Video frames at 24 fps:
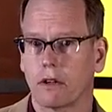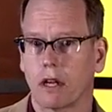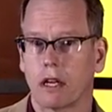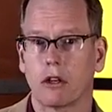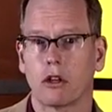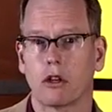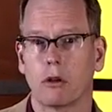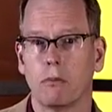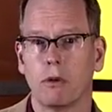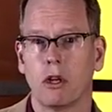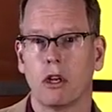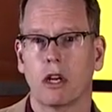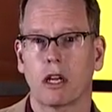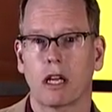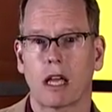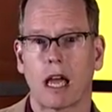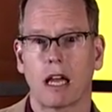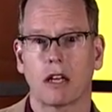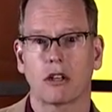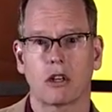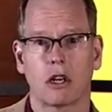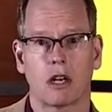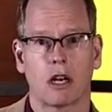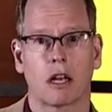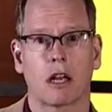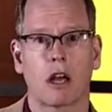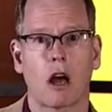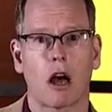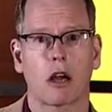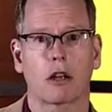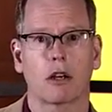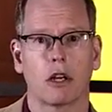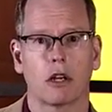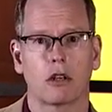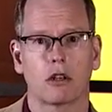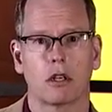in communication and
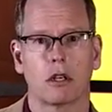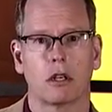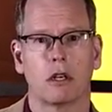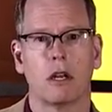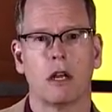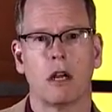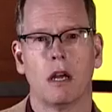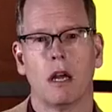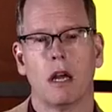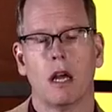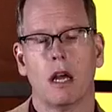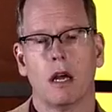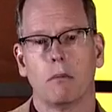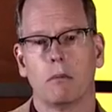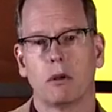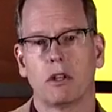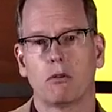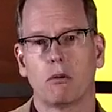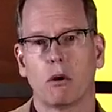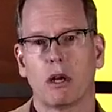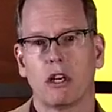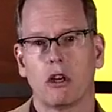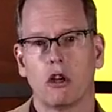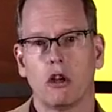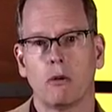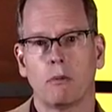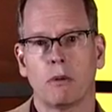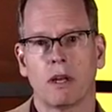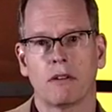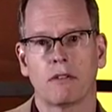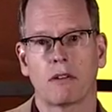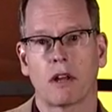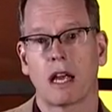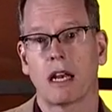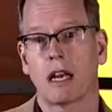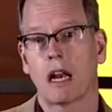cognition between
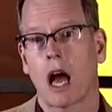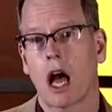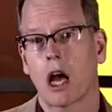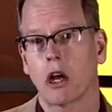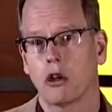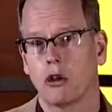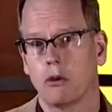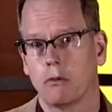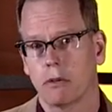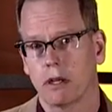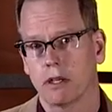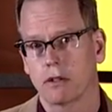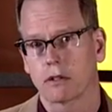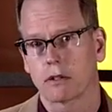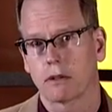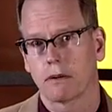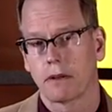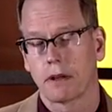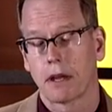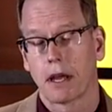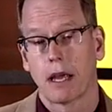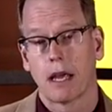humans and non-humans.